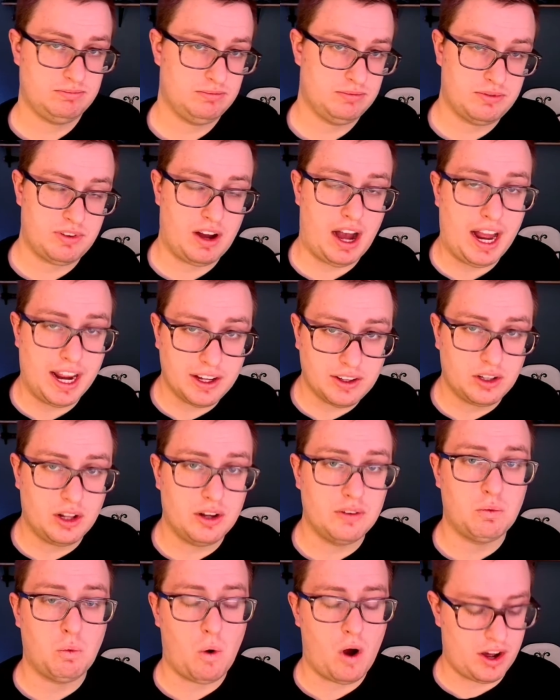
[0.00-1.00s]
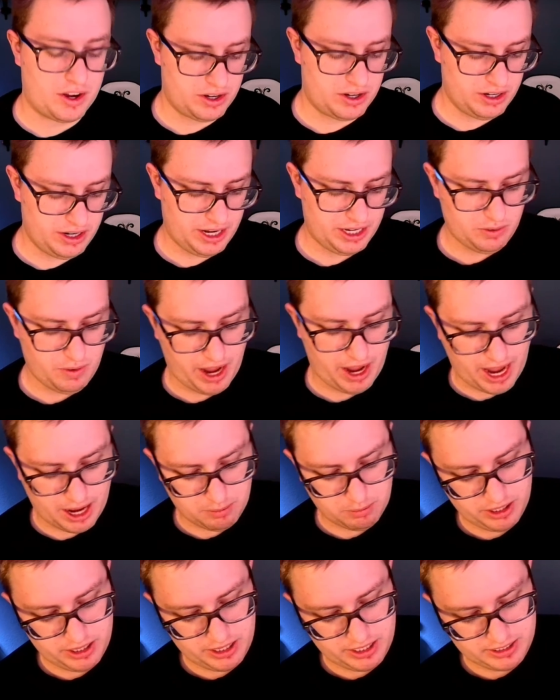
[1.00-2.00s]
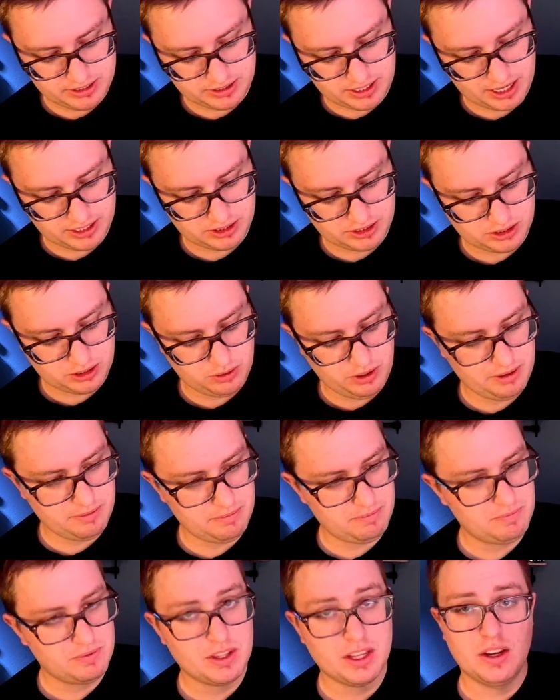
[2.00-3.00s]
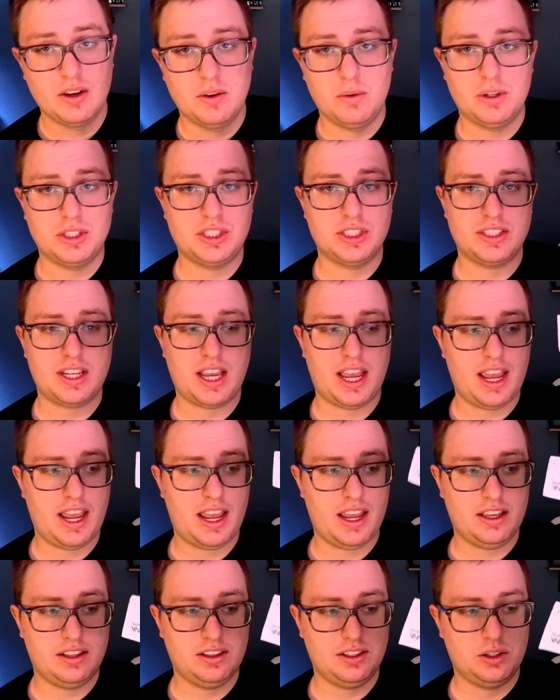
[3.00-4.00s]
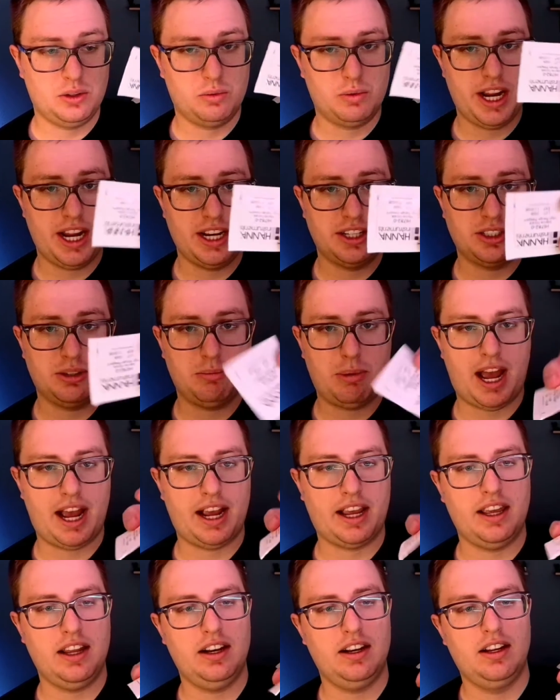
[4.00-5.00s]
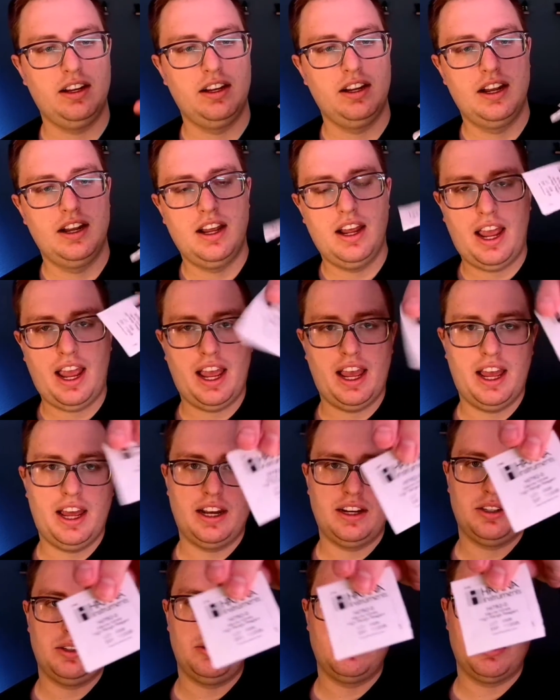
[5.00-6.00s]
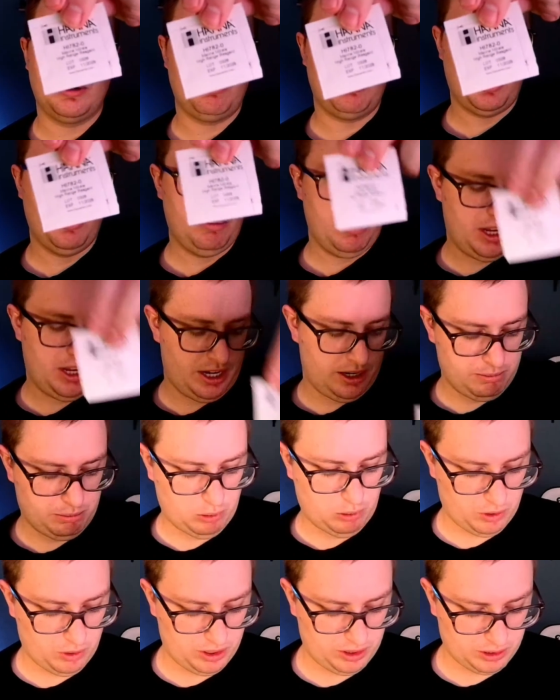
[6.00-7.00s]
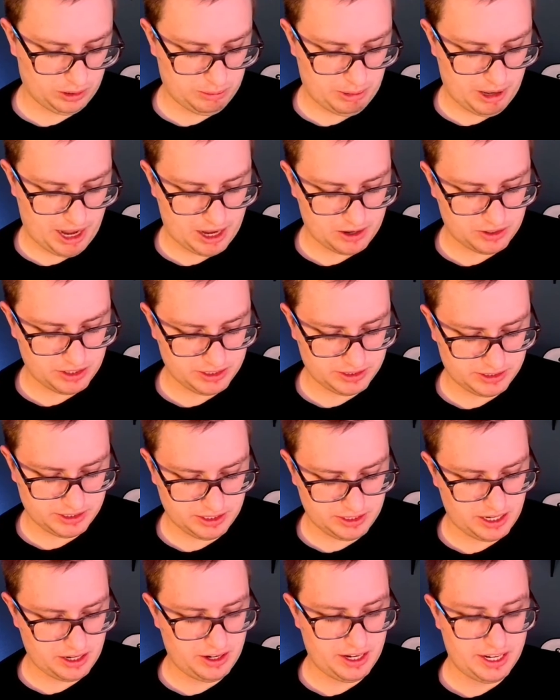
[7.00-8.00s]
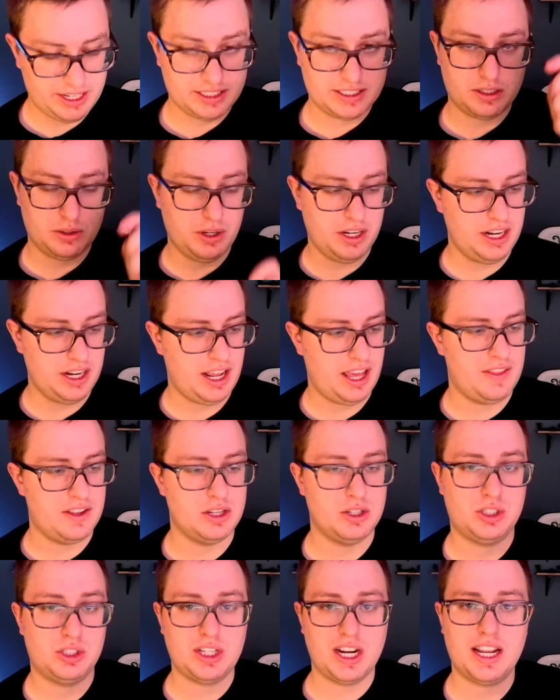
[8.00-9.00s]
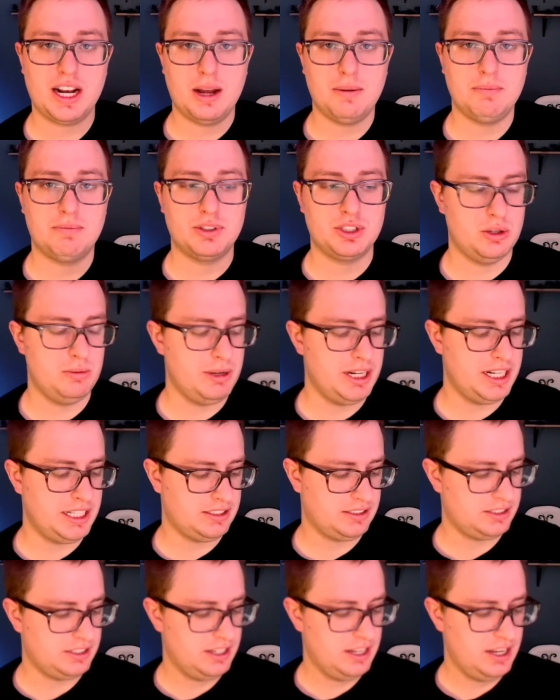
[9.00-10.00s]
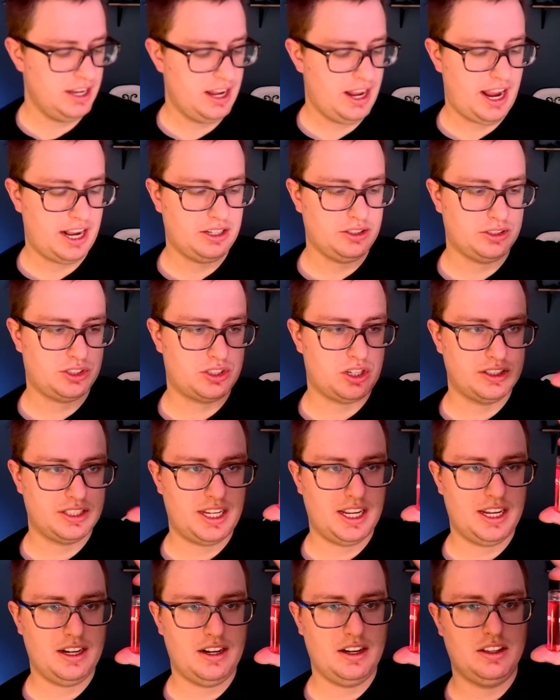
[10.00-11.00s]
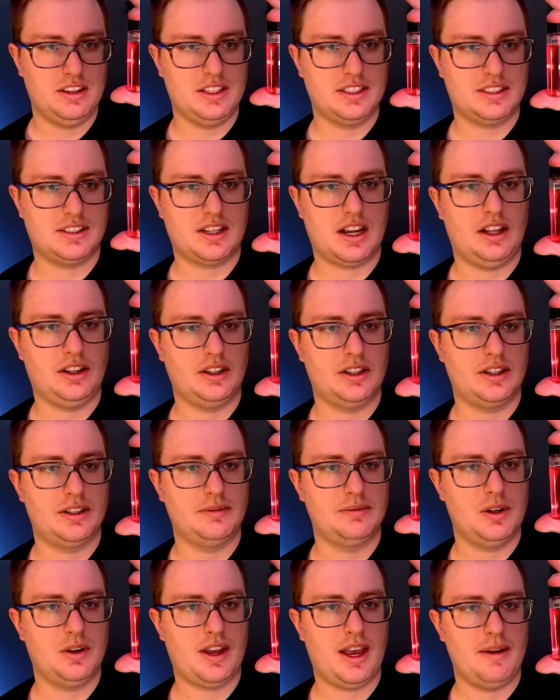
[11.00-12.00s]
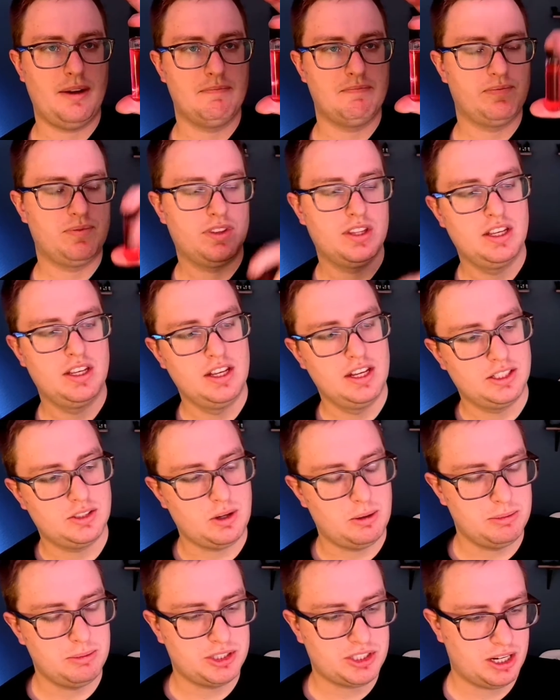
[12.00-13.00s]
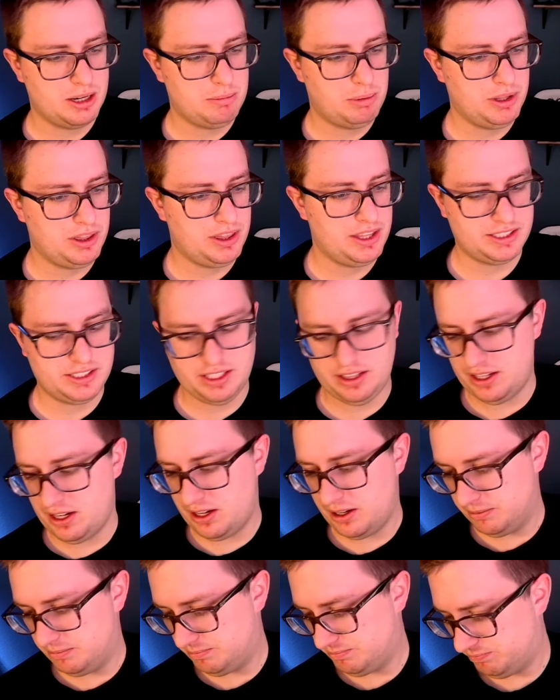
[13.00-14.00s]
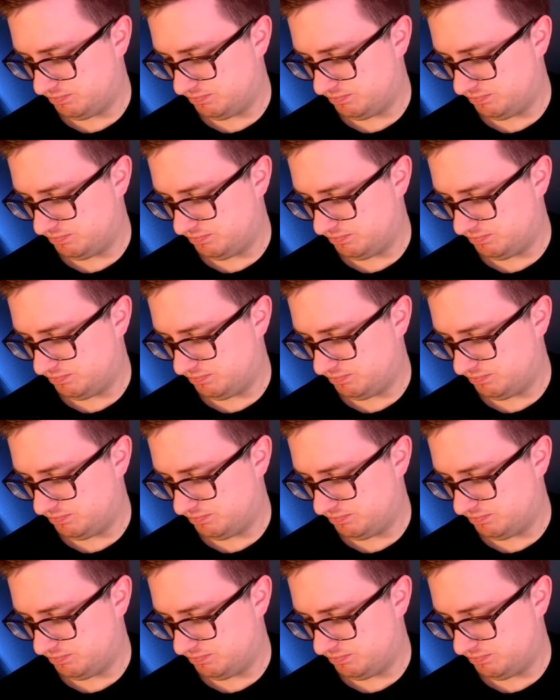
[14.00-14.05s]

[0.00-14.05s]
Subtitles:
vial of water and you add one of these guys to it, which is a little reagent packet, and you rip it open, pour the little powder that's in there into it, and then you shake it up for 2 minutes and you'll start to get this color. Okay. So I'm just going to put this in there.